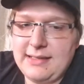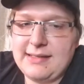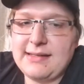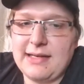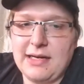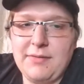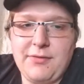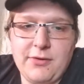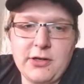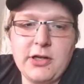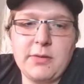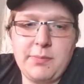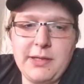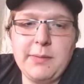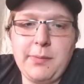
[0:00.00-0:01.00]
It's time for
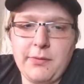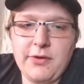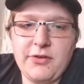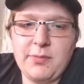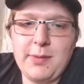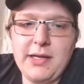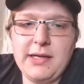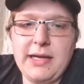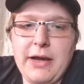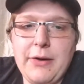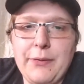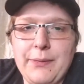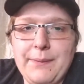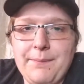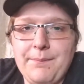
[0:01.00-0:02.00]
good people to speak
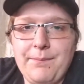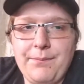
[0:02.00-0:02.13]
out.